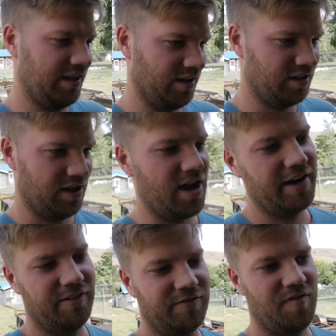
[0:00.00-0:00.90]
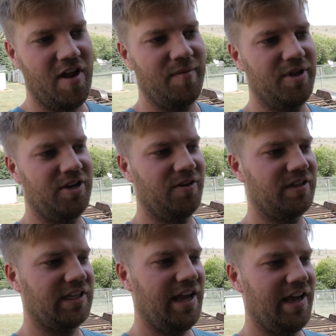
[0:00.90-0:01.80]
A lot of what I've been doing
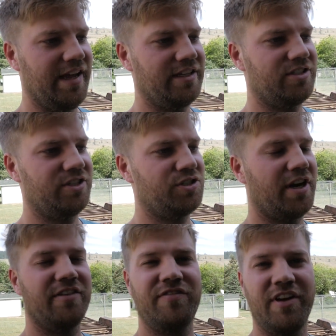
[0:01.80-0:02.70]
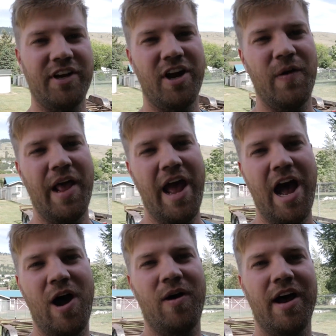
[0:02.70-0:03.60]
today is just trying to figure out
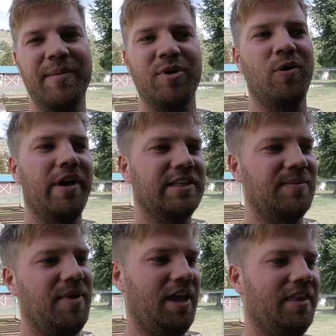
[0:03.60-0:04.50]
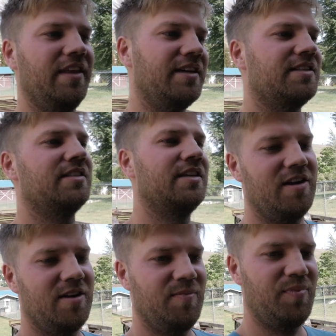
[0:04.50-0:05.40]
how I'm going to make this
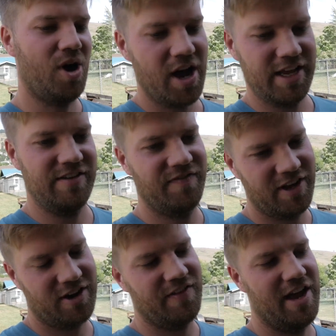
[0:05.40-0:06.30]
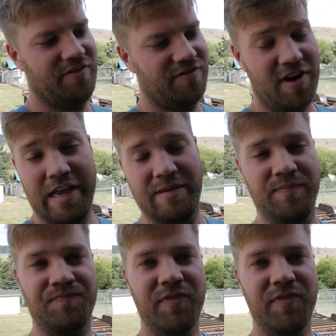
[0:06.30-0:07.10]
body fit on that frame.